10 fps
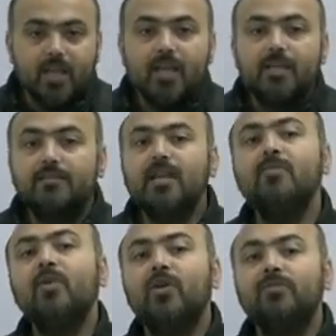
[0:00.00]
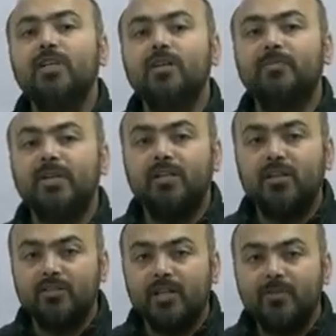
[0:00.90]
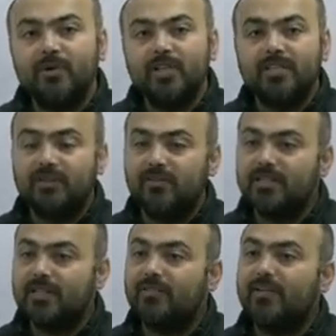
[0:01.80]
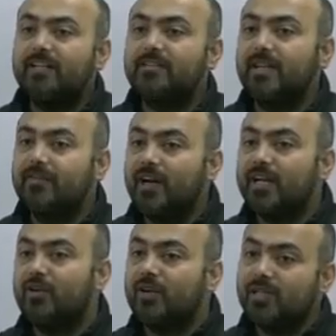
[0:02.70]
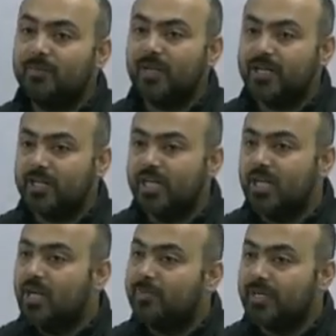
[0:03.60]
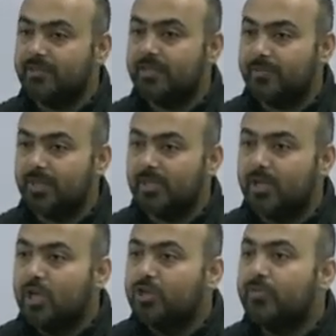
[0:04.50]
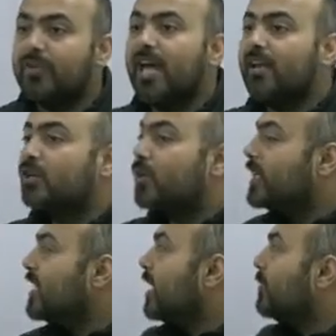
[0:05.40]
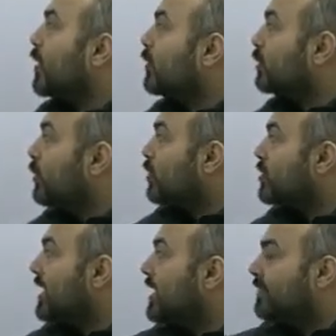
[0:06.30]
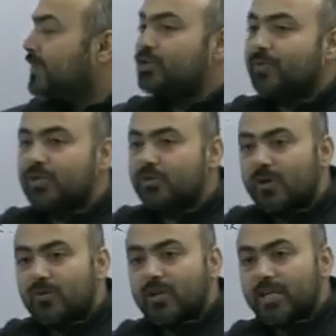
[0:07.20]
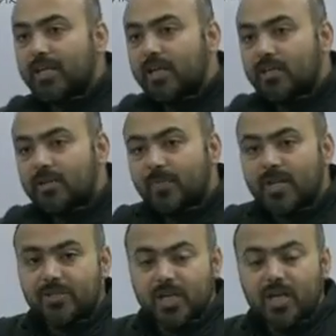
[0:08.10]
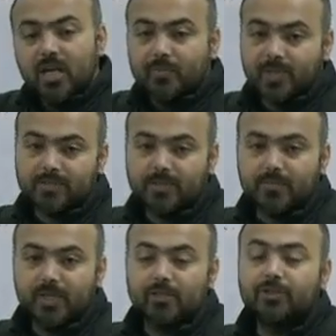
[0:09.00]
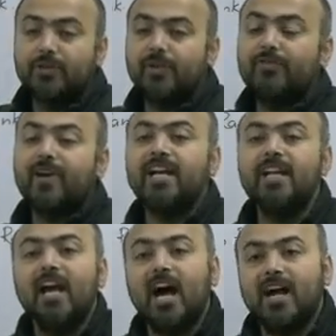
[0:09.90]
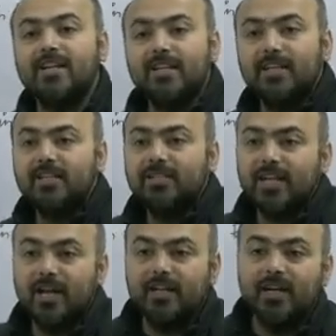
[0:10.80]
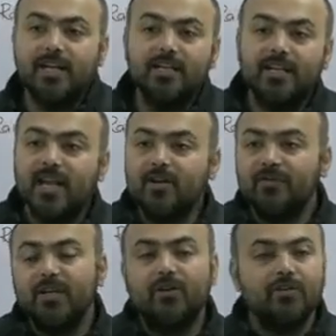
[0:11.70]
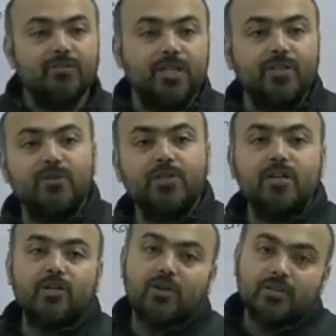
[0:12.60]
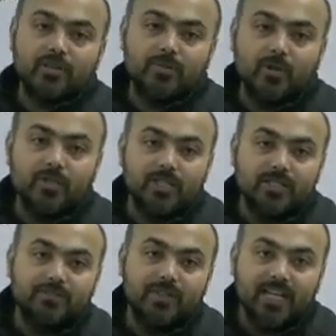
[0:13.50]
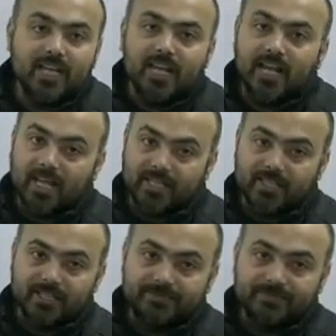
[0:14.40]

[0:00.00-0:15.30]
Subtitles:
Some of the civil servants, they work on the pleasure principle. So we are talking about those individuals who are working on the pleasure principle. So you will find Article 310 of the Constitution talks about this very idea.